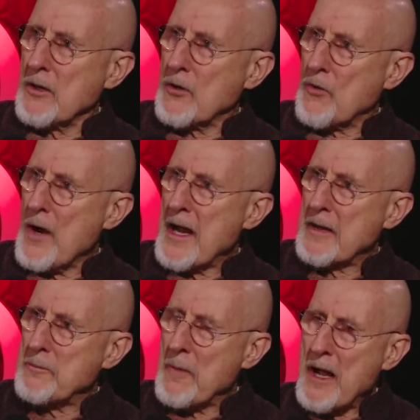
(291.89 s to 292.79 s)

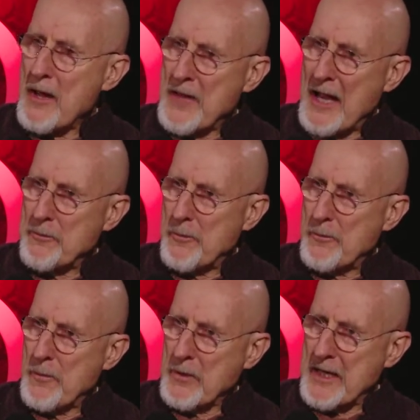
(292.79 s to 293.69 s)
craig my, that
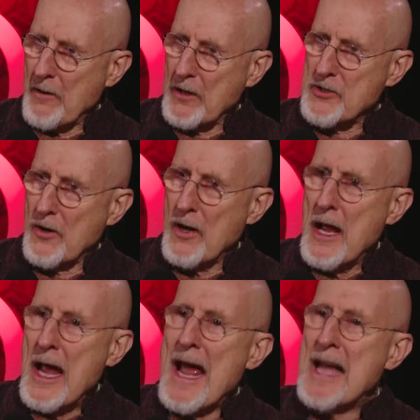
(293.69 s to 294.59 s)
character yes.